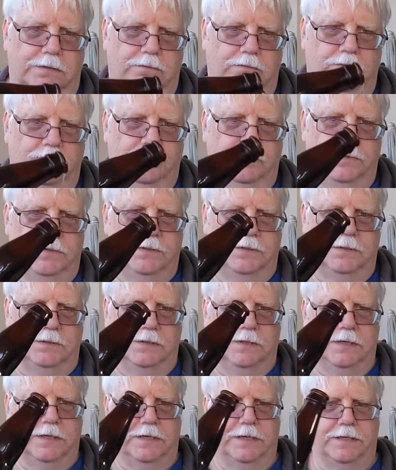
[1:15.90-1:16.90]
Oops.
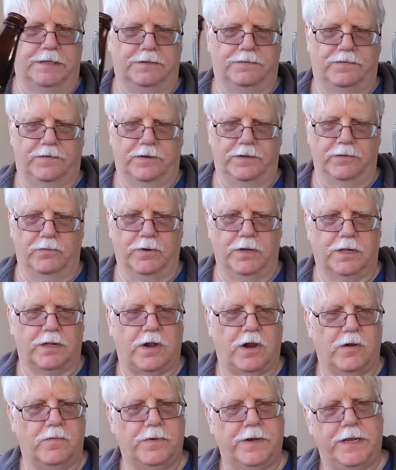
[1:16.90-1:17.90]
Yeah, it's fairly well
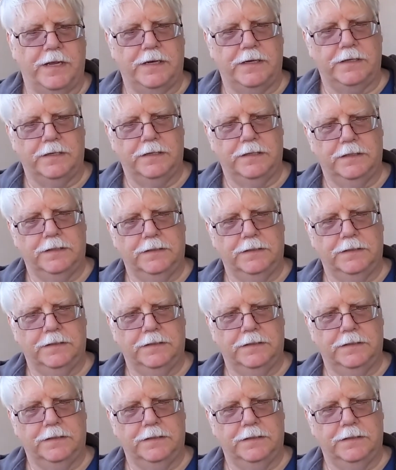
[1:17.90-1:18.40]
carbonated.